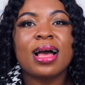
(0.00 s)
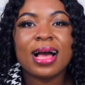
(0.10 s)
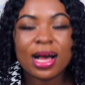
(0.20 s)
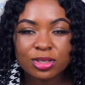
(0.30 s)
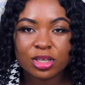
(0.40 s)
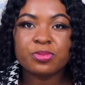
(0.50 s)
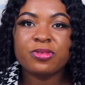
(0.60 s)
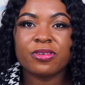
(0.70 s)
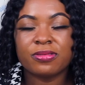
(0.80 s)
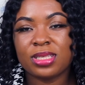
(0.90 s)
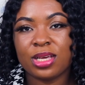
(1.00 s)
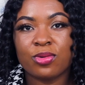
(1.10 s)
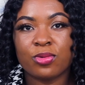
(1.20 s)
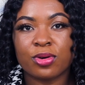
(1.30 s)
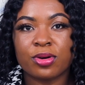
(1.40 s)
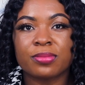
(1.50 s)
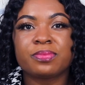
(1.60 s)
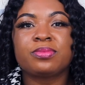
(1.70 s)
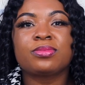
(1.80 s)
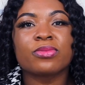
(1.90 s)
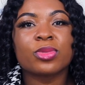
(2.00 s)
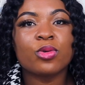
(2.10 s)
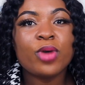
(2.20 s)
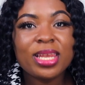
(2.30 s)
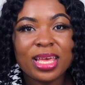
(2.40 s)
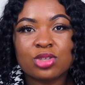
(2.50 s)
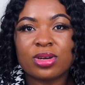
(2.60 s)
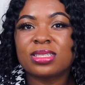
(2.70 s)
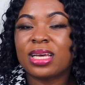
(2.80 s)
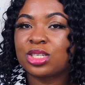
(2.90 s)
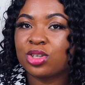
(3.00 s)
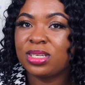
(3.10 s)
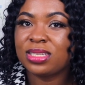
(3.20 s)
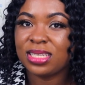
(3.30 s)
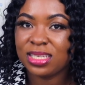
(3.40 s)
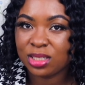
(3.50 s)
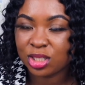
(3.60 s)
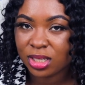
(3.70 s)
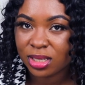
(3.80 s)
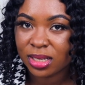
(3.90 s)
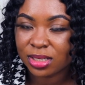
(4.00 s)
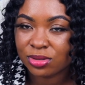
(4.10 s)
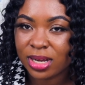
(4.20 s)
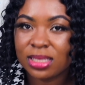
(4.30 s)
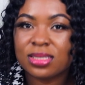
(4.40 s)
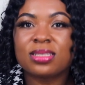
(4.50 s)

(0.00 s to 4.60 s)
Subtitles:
How does proof of stake work? When a transaction is initiated, right?